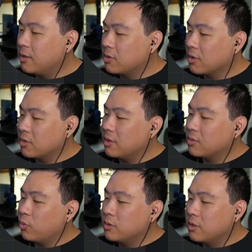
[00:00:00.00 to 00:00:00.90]
There's also
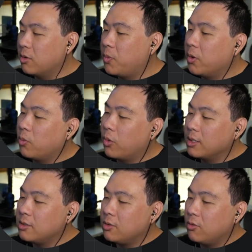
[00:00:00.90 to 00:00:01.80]
this
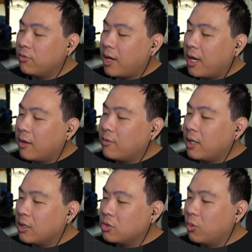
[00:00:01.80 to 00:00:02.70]
0.125
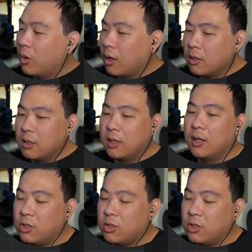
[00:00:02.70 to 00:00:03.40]
inch wall.